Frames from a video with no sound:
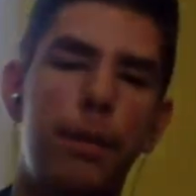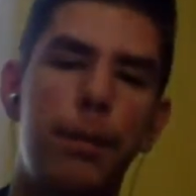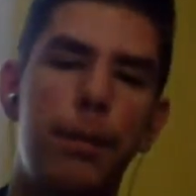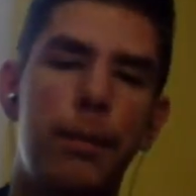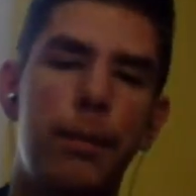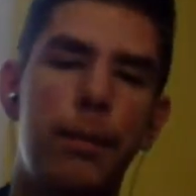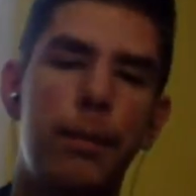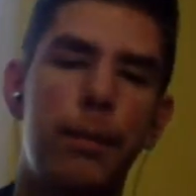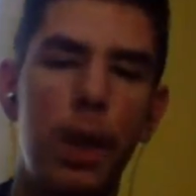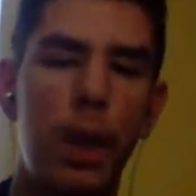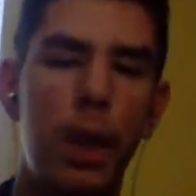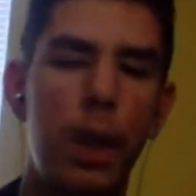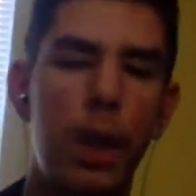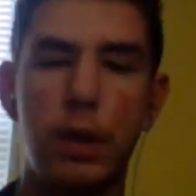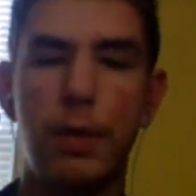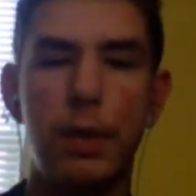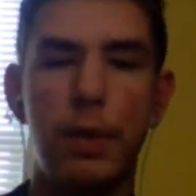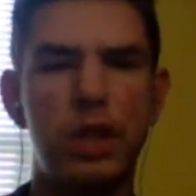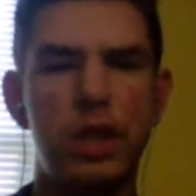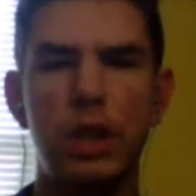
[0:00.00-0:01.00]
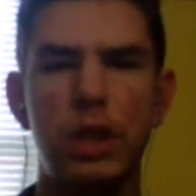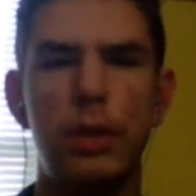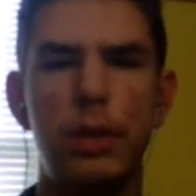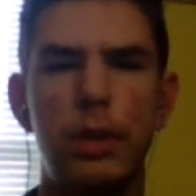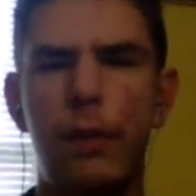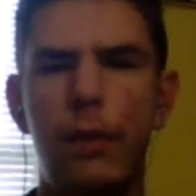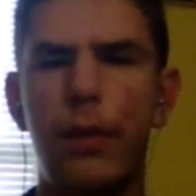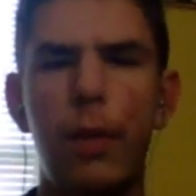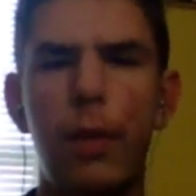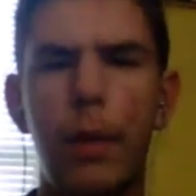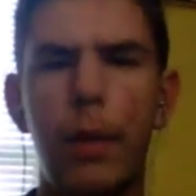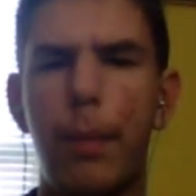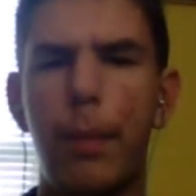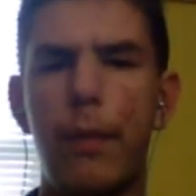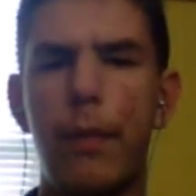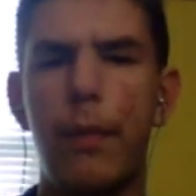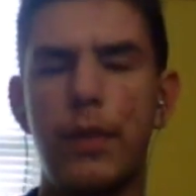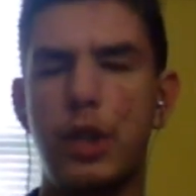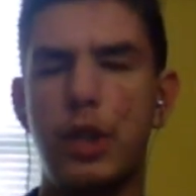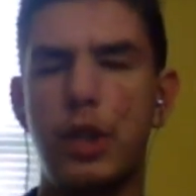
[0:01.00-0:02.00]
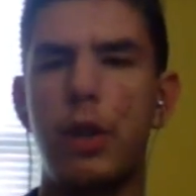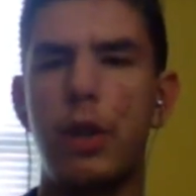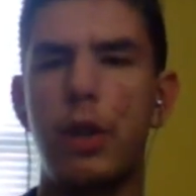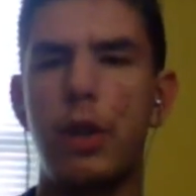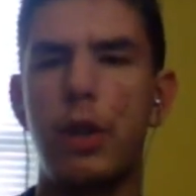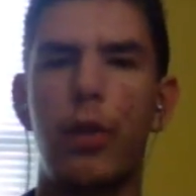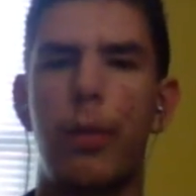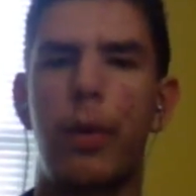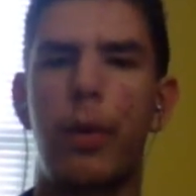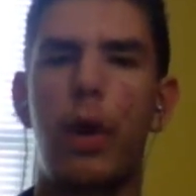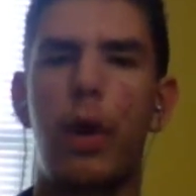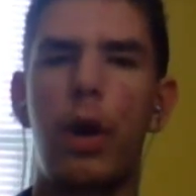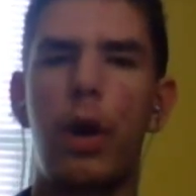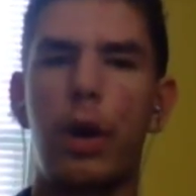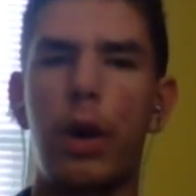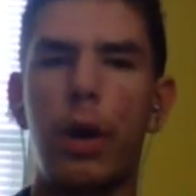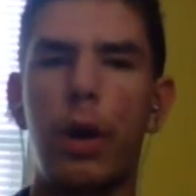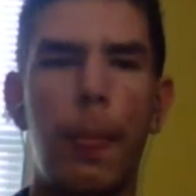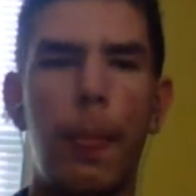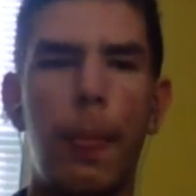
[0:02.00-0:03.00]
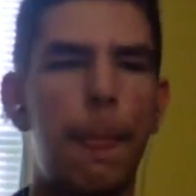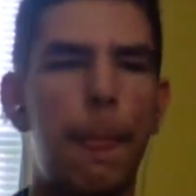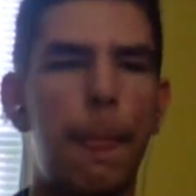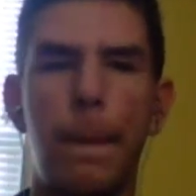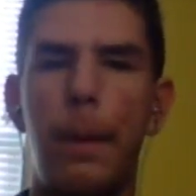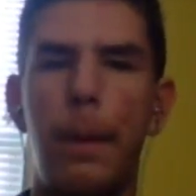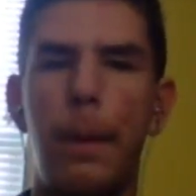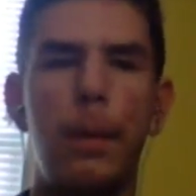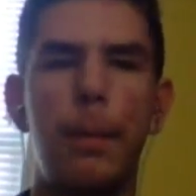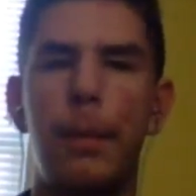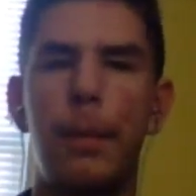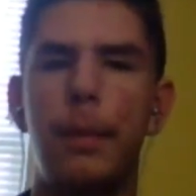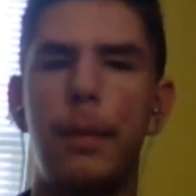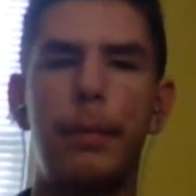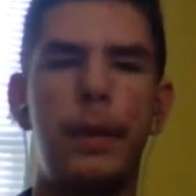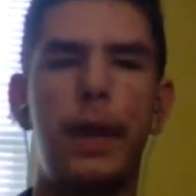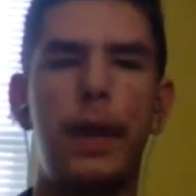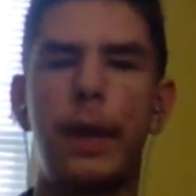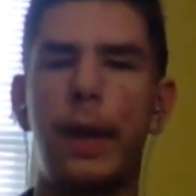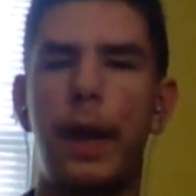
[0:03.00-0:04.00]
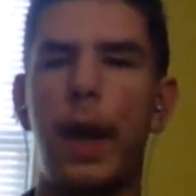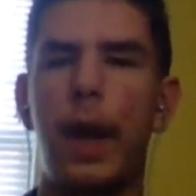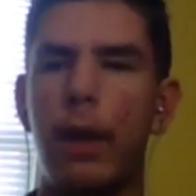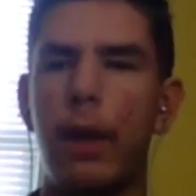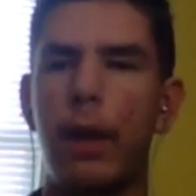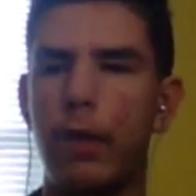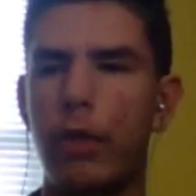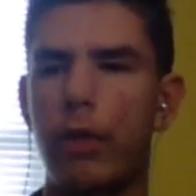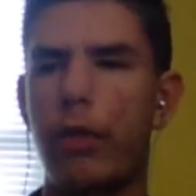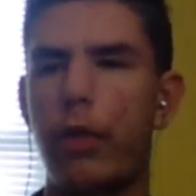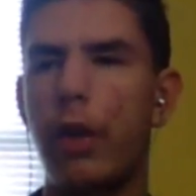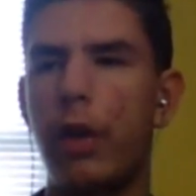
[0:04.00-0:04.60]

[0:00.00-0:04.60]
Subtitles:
especially if he would have played for the Steelers a little bit longer. He would have been kicking ass with the Steelers.